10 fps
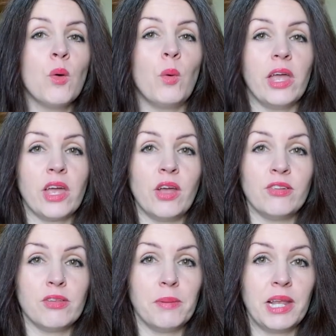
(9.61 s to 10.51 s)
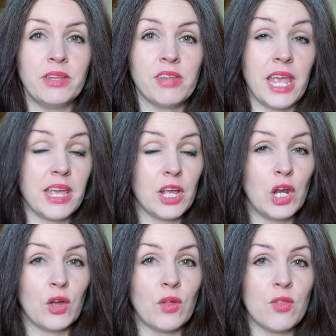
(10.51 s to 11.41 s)
We're going to be taking a
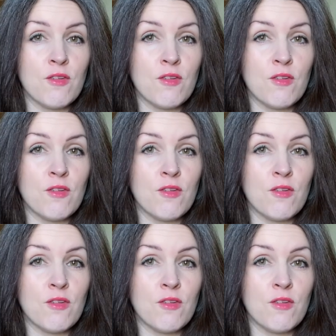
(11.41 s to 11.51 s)
look at the